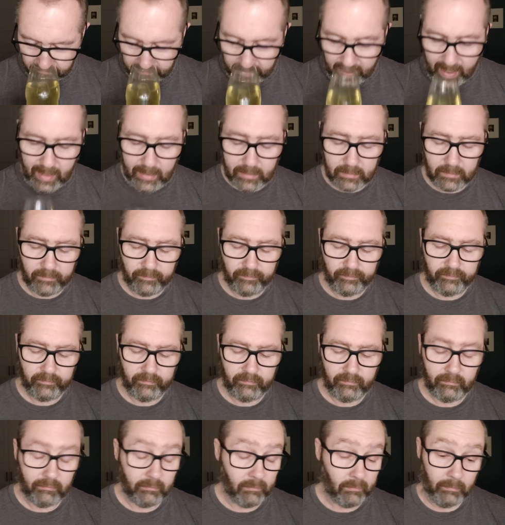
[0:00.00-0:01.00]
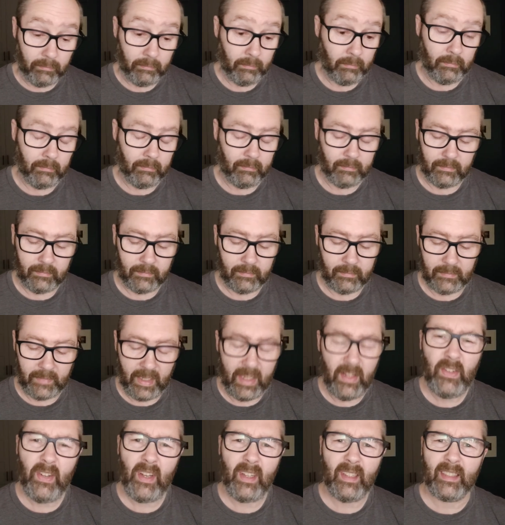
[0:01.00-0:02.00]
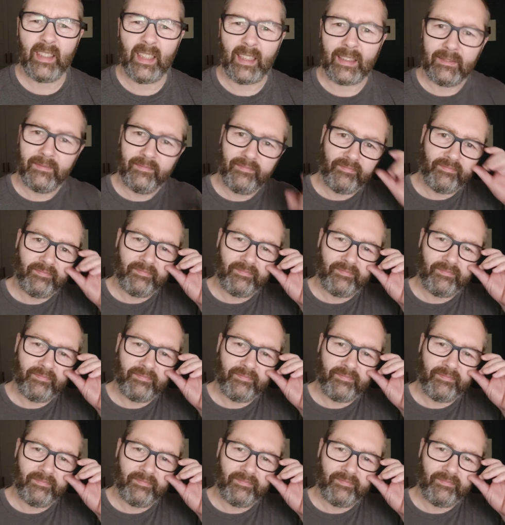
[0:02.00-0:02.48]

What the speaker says: Yeah. Interesting.